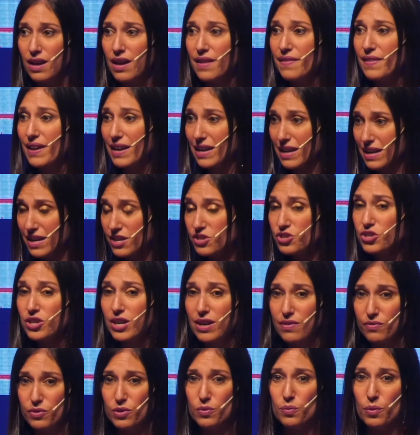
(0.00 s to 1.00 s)
that each and
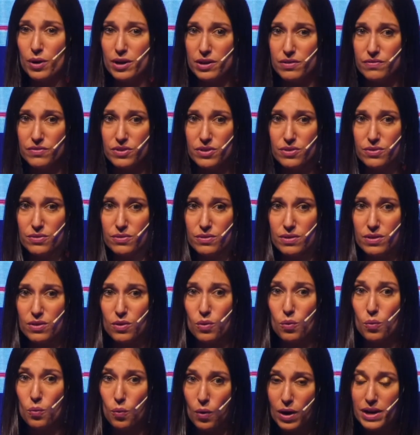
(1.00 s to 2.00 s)
every one of you
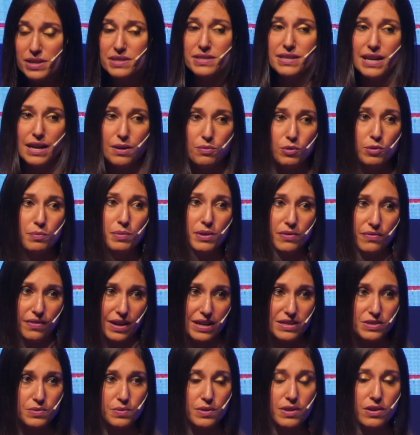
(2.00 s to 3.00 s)
one day will be
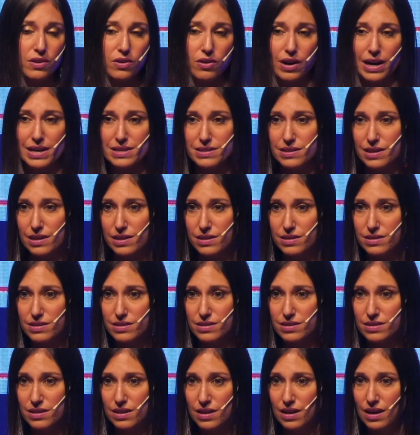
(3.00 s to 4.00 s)
faced with a crisis.